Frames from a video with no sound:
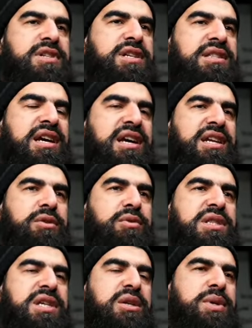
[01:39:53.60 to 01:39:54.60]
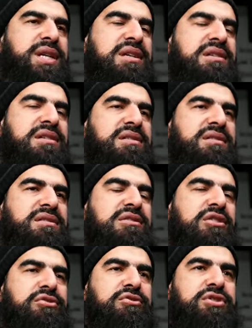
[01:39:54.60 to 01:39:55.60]
Tahrir al Tanweer,
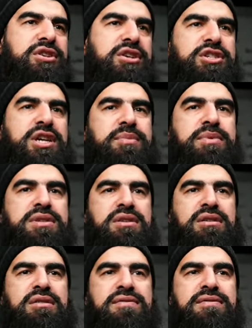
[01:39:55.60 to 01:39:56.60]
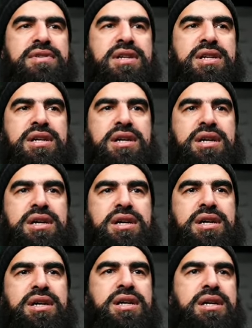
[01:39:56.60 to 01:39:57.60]
go through certain chapters of
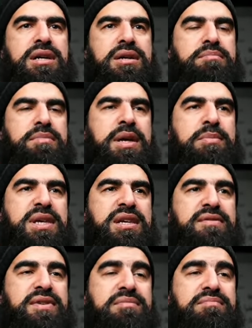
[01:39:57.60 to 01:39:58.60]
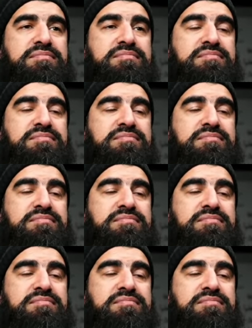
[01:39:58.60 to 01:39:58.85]
uh, maybe even